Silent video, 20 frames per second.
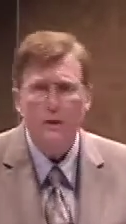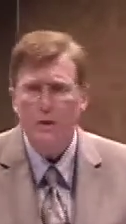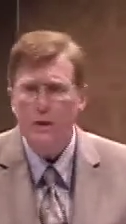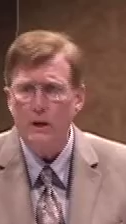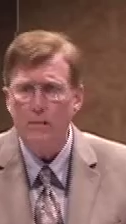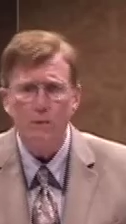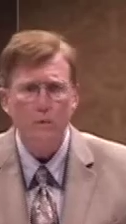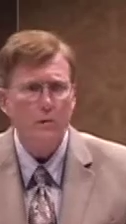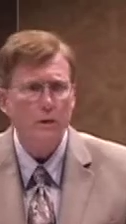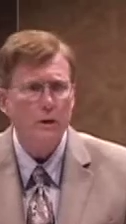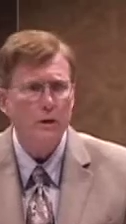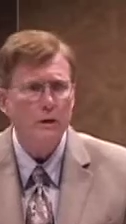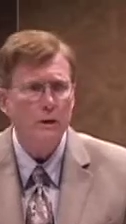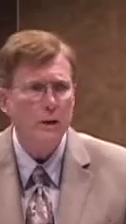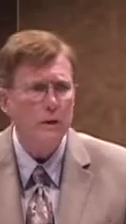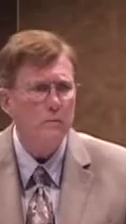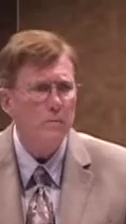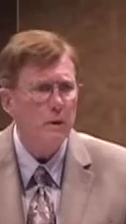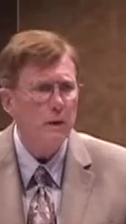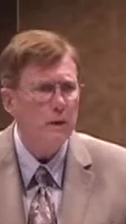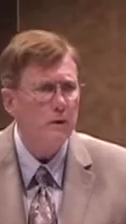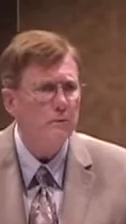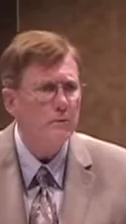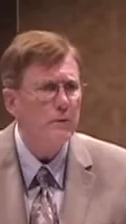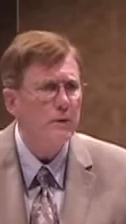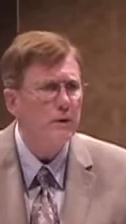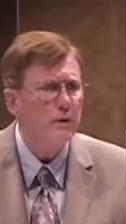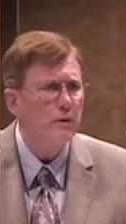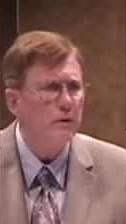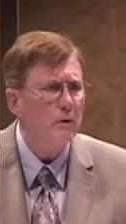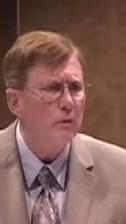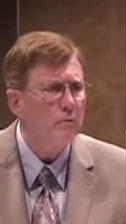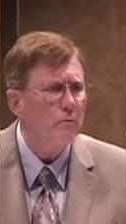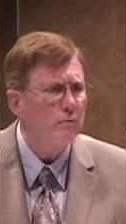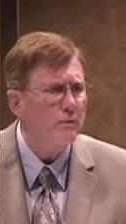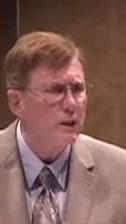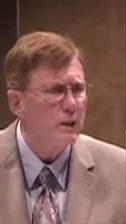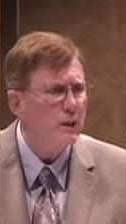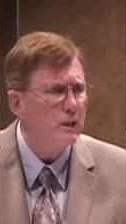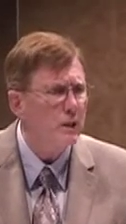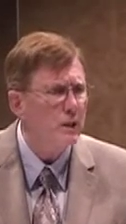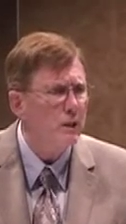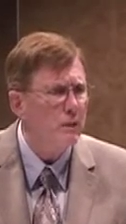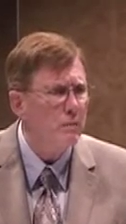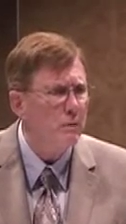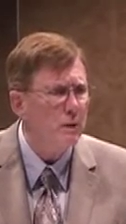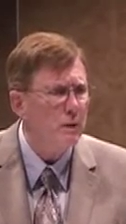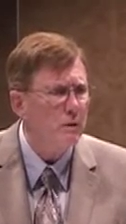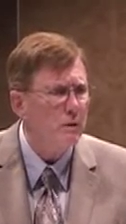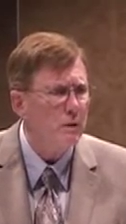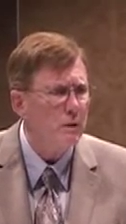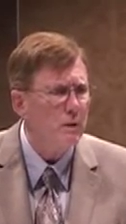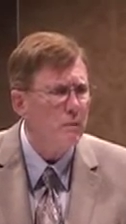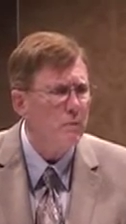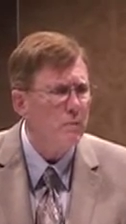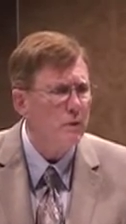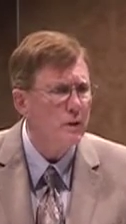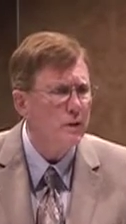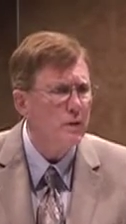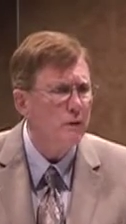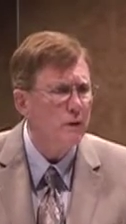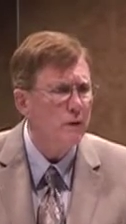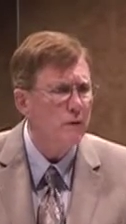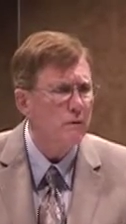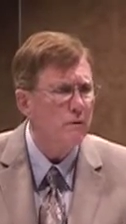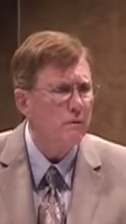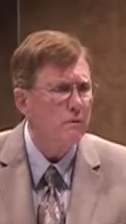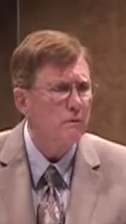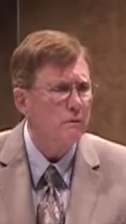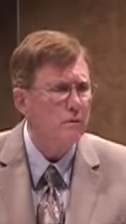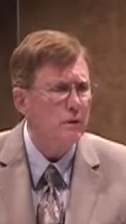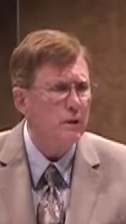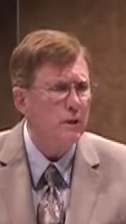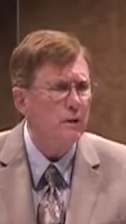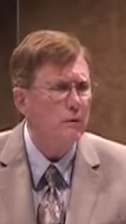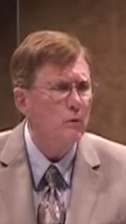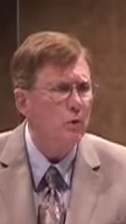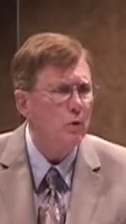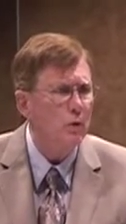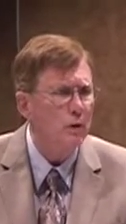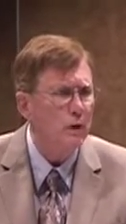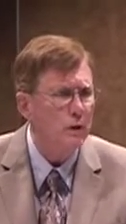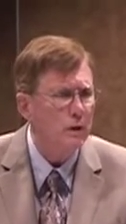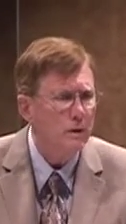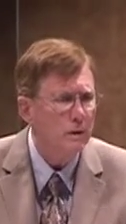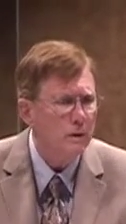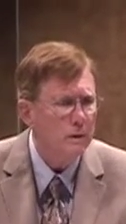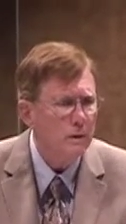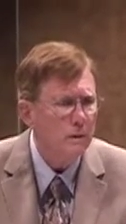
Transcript: James, what are you guys paying for your group? $600 a month or something when you get 10 or more?